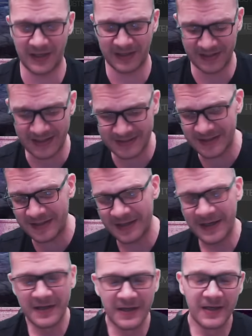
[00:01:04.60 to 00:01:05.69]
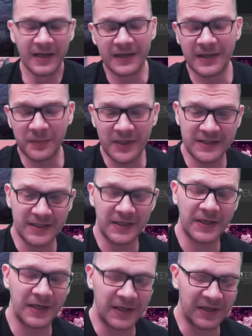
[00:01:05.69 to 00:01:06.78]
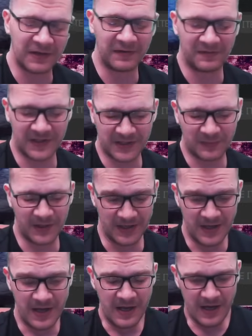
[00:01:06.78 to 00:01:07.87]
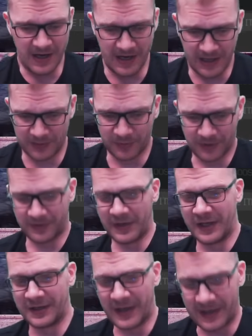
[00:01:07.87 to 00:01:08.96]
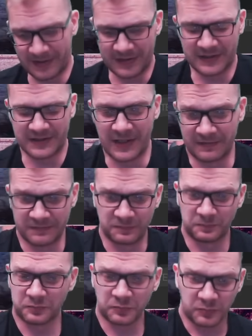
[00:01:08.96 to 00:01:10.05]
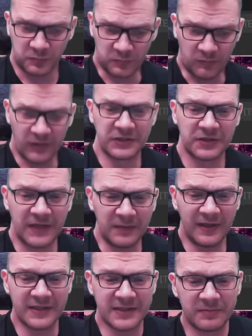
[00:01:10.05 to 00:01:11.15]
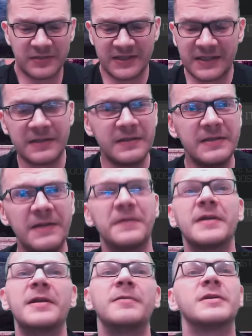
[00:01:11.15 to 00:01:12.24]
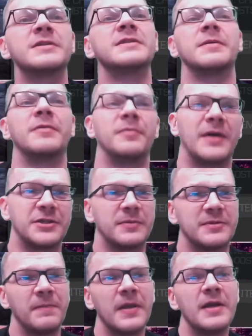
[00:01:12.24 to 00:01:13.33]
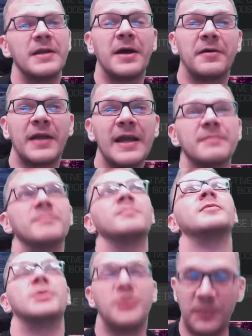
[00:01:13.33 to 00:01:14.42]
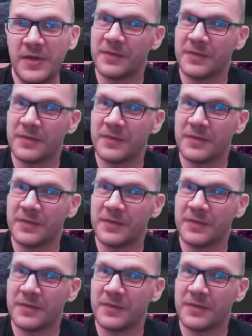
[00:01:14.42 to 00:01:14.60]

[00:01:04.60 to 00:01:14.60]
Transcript: glancing, and it means that it can get affected by armor and other stuff. So that makes him significantly worse in some of the matches. Now again, to be